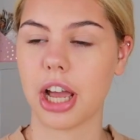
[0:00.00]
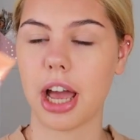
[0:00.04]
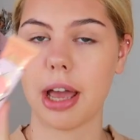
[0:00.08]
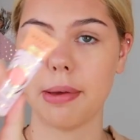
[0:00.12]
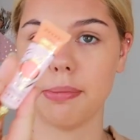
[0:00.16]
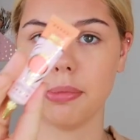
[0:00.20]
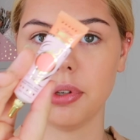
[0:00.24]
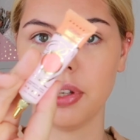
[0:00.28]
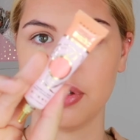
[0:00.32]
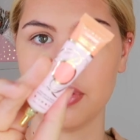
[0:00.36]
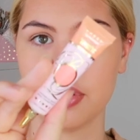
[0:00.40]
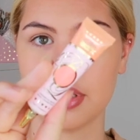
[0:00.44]

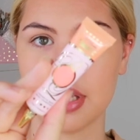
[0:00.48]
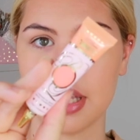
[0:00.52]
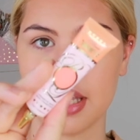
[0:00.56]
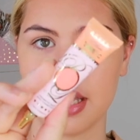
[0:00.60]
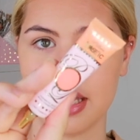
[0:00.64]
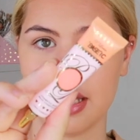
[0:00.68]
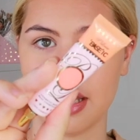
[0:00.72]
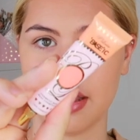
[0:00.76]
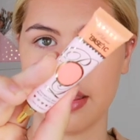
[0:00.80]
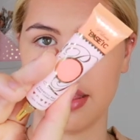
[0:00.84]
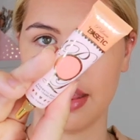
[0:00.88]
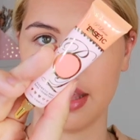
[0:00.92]
I'm
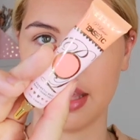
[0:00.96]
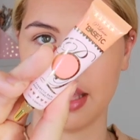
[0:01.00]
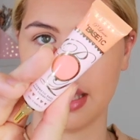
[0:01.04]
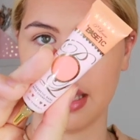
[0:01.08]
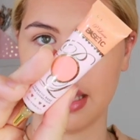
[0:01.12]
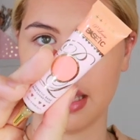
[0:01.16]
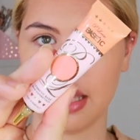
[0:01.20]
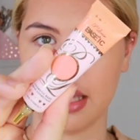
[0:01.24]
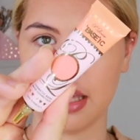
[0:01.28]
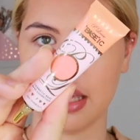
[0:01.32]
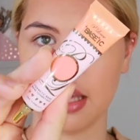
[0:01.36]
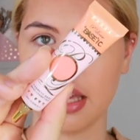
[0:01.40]
using
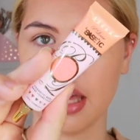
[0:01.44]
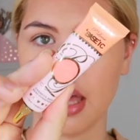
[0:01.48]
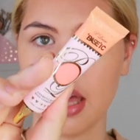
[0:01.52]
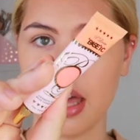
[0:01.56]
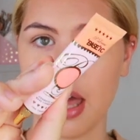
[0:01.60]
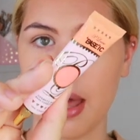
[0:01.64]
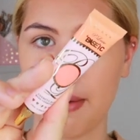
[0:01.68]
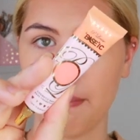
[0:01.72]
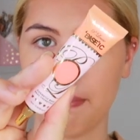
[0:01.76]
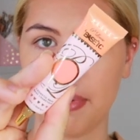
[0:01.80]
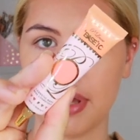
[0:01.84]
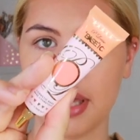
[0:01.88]
the
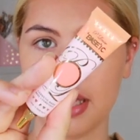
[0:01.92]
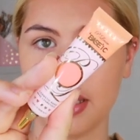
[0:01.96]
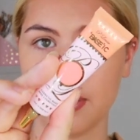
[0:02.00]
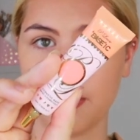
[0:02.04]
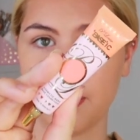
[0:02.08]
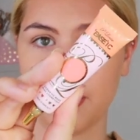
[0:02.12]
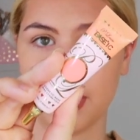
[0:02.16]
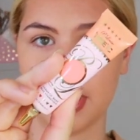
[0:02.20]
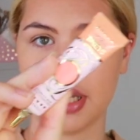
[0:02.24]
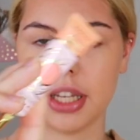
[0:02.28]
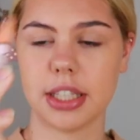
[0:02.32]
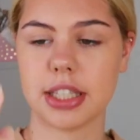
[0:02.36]
P.
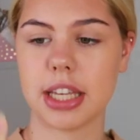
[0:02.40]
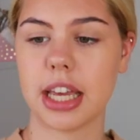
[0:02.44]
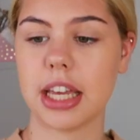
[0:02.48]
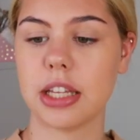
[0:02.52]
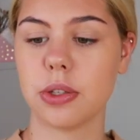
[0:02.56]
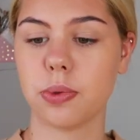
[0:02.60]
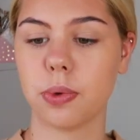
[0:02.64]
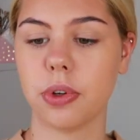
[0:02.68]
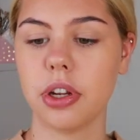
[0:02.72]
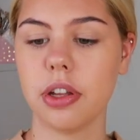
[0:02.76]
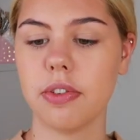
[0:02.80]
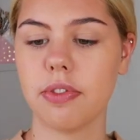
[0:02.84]
Louise.
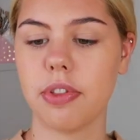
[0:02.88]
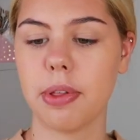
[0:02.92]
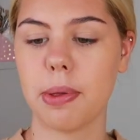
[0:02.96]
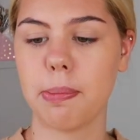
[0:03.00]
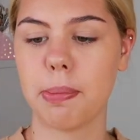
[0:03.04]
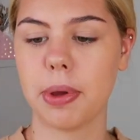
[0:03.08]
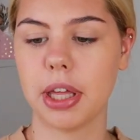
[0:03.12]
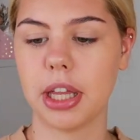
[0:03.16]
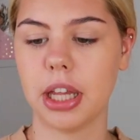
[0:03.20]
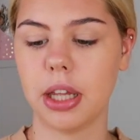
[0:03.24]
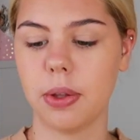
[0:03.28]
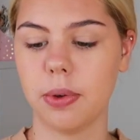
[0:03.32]
It's one of the
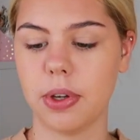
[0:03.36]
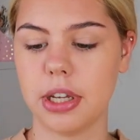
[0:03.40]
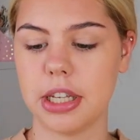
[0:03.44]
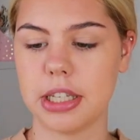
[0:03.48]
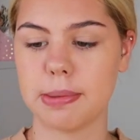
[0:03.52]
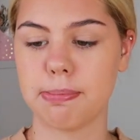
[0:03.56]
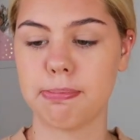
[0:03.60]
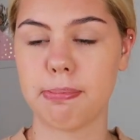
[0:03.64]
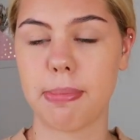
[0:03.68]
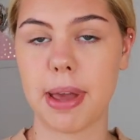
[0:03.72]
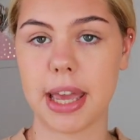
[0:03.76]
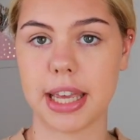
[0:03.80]
P.
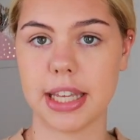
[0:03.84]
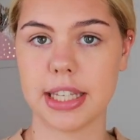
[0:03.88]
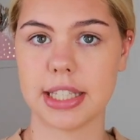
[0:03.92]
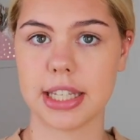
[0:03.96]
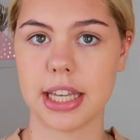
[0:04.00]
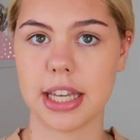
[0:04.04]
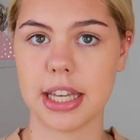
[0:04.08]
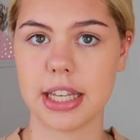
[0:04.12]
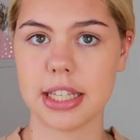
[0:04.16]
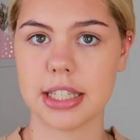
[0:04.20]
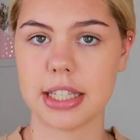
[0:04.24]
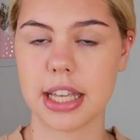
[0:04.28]
Louise
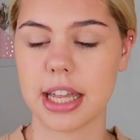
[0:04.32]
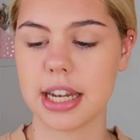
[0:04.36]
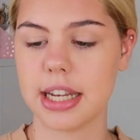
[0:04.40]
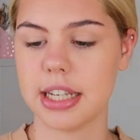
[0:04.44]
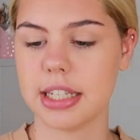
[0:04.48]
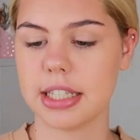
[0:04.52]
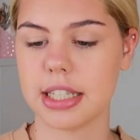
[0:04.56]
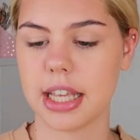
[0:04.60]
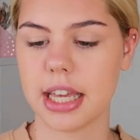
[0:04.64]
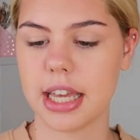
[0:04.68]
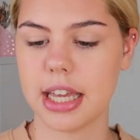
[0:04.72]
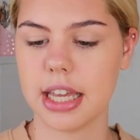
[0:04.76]
bases and
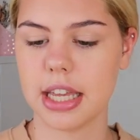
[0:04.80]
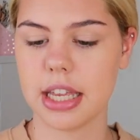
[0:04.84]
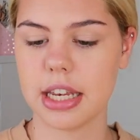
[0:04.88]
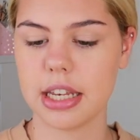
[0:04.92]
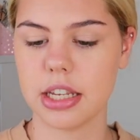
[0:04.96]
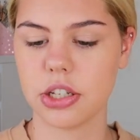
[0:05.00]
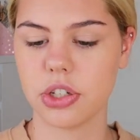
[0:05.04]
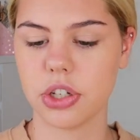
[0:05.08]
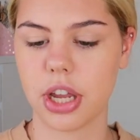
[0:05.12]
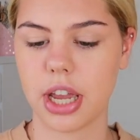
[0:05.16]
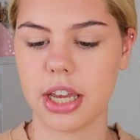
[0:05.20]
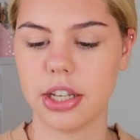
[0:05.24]
it's
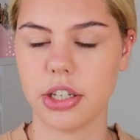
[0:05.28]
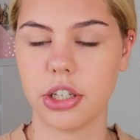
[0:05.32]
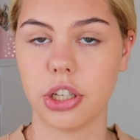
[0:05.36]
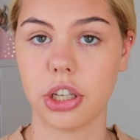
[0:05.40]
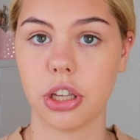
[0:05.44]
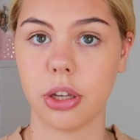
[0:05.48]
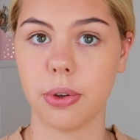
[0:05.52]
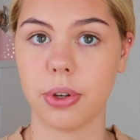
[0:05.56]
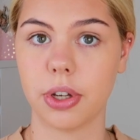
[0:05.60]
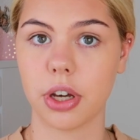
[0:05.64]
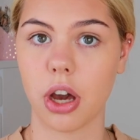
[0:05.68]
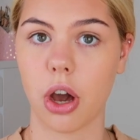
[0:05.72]
in the shade
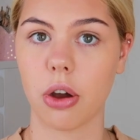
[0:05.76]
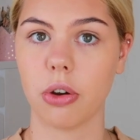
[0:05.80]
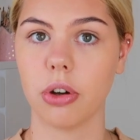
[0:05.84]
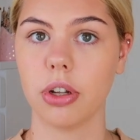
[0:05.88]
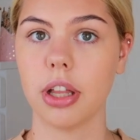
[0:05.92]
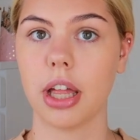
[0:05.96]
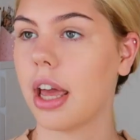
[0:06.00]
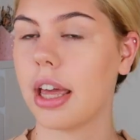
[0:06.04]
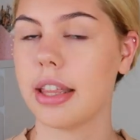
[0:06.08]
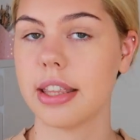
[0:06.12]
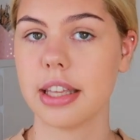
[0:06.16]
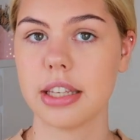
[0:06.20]
Cute and
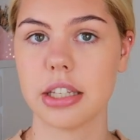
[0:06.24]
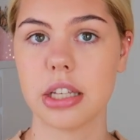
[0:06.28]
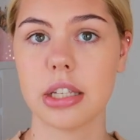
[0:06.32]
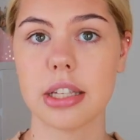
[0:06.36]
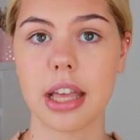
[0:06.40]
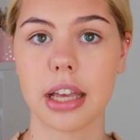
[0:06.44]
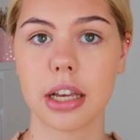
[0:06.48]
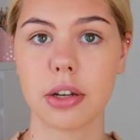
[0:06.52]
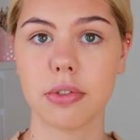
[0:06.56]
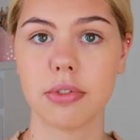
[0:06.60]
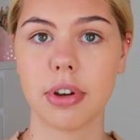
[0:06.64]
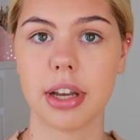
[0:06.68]
Coral. This is
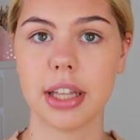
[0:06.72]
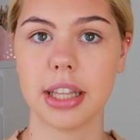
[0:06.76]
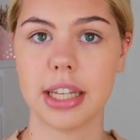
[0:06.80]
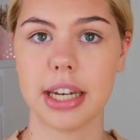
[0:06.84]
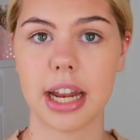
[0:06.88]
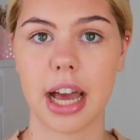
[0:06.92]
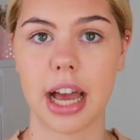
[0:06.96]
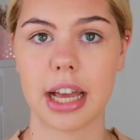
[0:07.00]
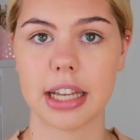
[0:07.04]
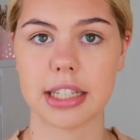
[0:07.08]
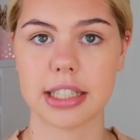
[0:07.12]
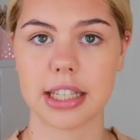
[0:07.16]
like a really
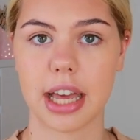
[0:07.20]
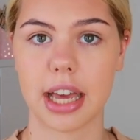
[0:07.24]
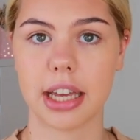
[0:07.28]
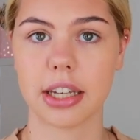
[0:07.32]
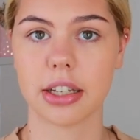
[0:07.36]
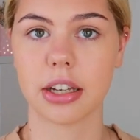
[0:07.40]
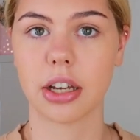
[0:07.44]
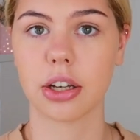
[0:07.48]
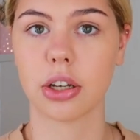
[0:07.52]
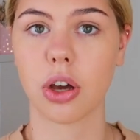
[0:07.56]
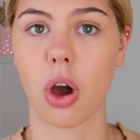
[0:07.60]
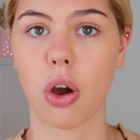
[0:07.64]
nice
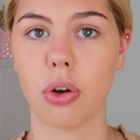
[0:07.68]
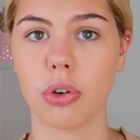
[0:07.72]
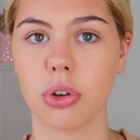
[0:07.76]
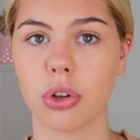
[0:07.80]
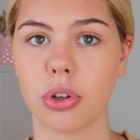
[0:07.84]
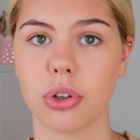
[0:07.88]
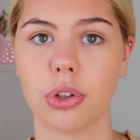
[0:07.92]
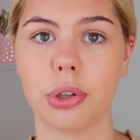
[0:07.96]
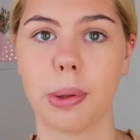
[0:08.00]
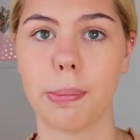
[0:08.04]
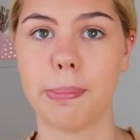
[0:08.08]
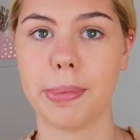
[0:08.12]
like
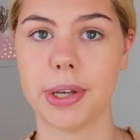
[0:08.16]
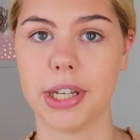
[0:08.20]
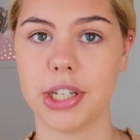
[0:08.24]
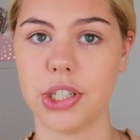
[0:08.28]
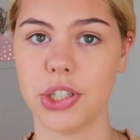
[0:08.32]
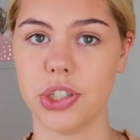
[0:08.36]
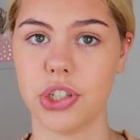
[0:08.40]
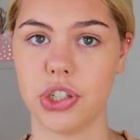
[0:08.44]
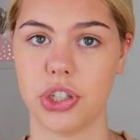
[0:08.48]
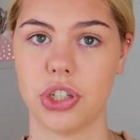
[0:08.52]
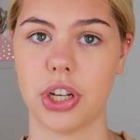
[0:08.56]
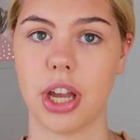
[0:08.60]
coral
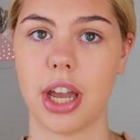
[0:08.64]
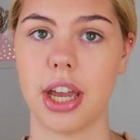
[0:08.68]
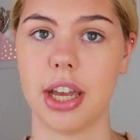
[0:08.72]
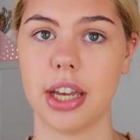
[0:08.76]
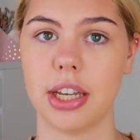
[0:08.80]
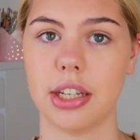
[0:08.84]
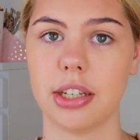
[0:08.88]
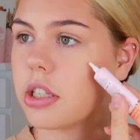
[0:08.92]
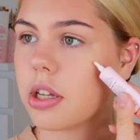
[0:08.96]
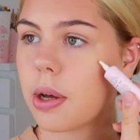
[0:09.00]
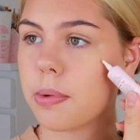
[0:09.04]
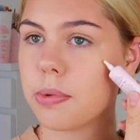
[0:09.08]
peachy
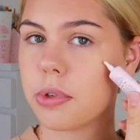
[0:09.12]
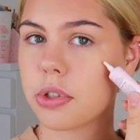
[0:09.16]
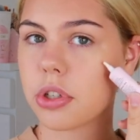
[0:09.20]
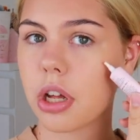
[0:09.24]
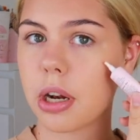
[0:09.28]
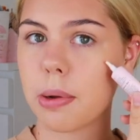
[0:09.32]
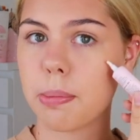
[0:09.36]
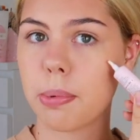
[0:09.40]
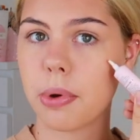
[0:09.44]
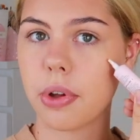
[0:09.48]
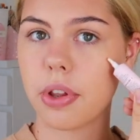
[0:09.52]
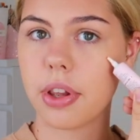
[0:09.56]
shade. So I'm just
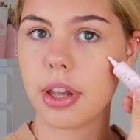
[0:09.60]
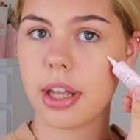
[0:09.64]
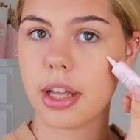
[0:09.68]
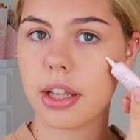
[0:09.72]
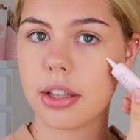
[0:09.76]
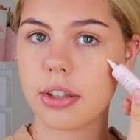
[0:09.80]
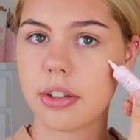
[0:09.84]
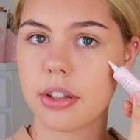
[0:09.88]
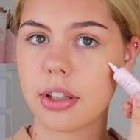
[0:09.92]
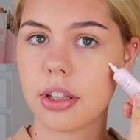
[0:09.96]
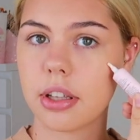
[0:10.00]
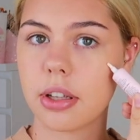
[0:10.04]
going to put
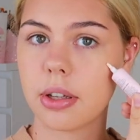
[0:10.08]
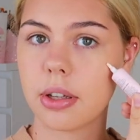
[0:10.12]
this